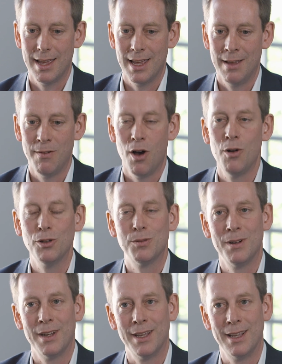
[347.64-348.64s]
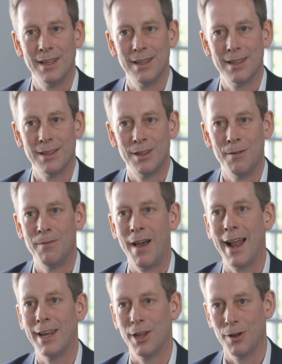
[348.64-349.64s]
If ultimately the
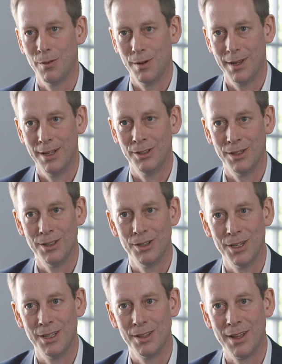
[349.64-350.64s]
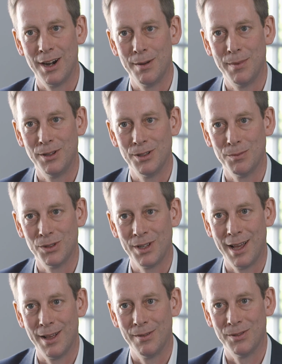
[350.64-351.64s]
value is in the gene therapies
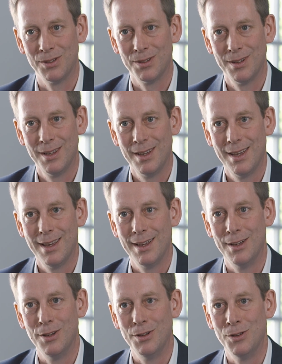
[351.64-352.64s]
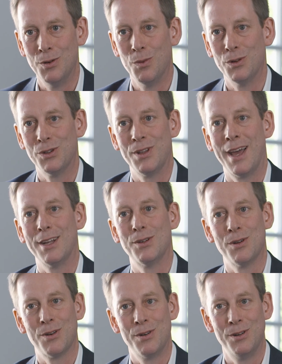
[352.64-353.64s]
themselves, you want that to
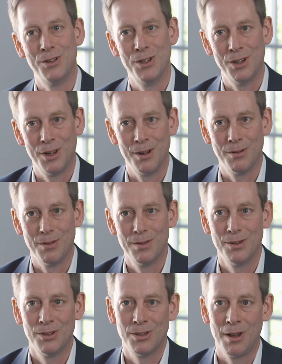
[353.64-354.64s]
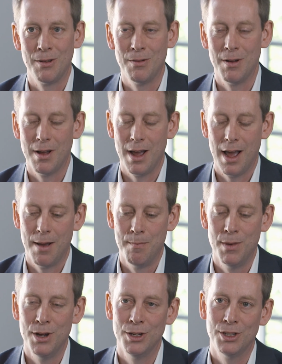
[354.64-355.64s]
accrue to you. So
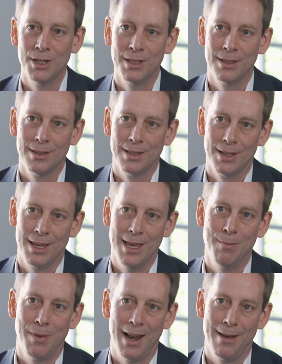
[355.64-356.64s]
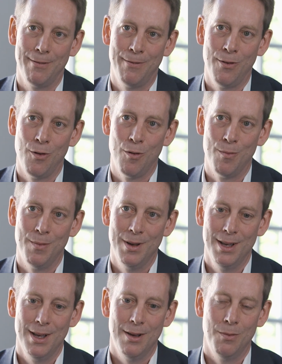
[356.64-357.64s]
merging the key platform
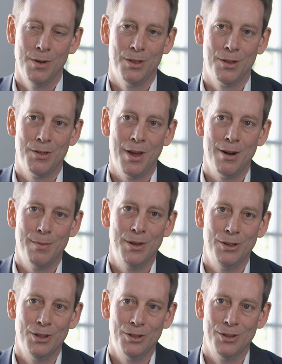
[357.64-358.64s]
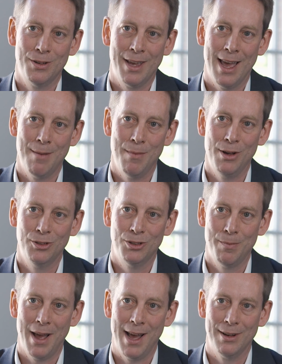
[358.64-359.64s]
with the therapeutics you care most
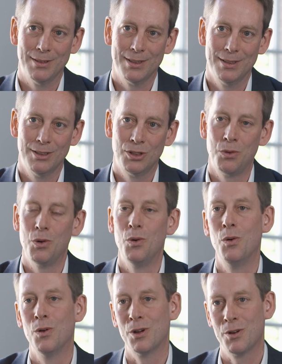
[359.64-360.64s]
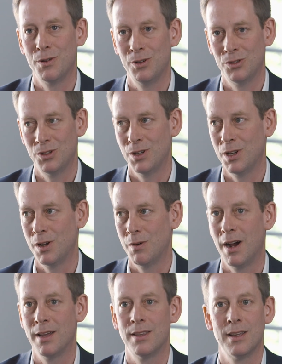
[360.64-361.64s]
about, so it all accrues to you,
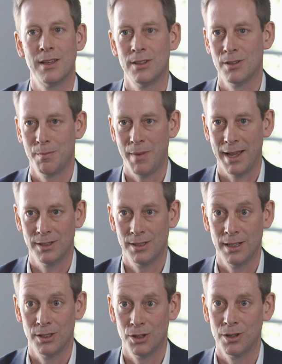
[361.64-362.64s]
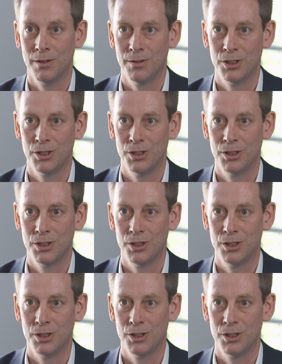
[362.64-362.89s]
I think is the best thing to do for